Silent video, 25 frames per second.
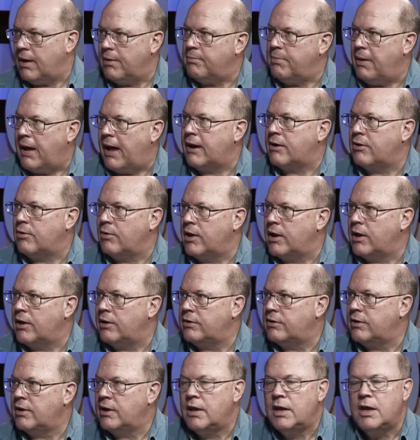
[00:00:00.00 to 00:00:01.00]
my
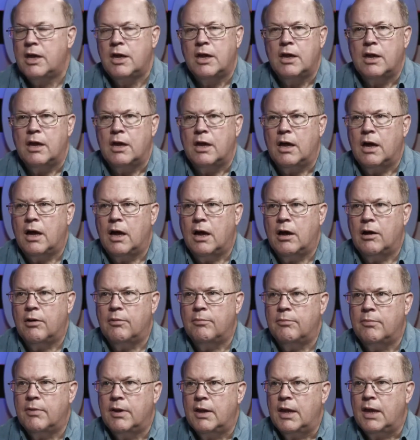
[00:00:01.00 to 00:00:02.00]
background.
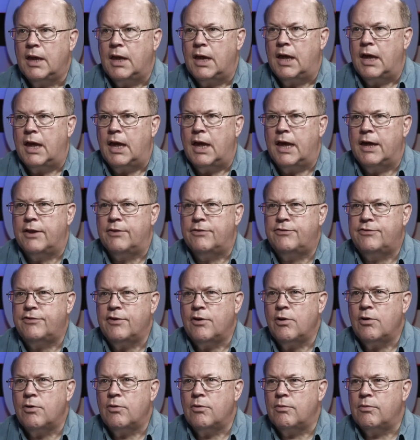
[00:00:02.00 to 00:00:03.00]
Um, and
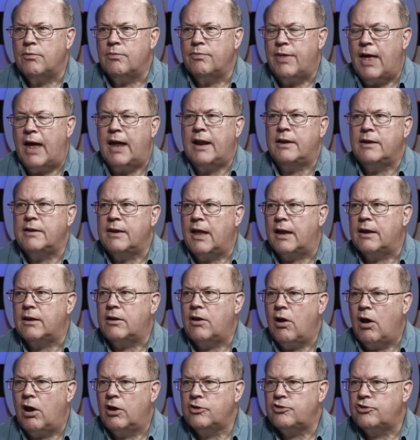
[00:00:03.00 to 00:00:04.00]
so that
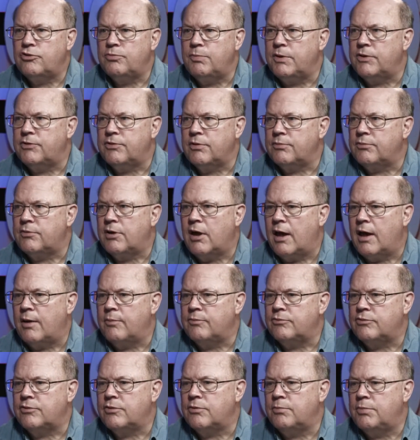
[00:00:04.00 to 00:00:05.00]
that causes me
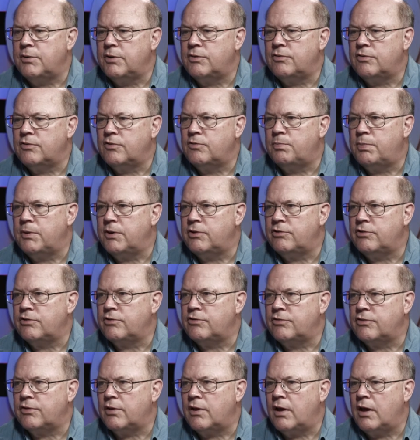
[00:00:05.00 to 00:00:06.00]
sometimes to be
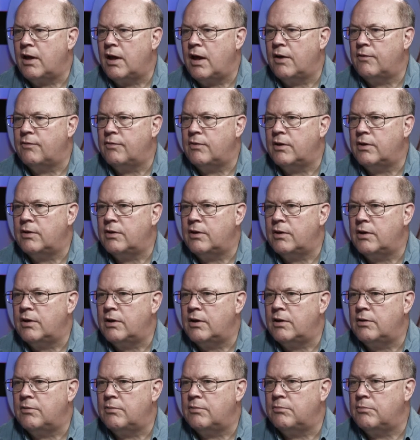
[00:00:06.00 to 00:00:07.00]
suspicious of
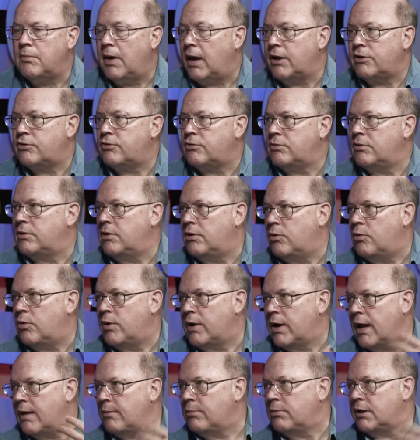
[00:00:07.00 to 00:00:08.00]
my you know
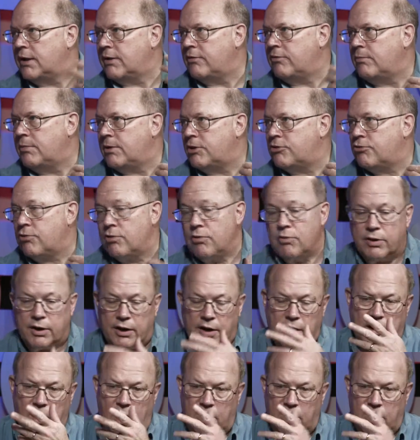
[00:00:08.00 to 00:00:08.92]
what I believe to be true, and it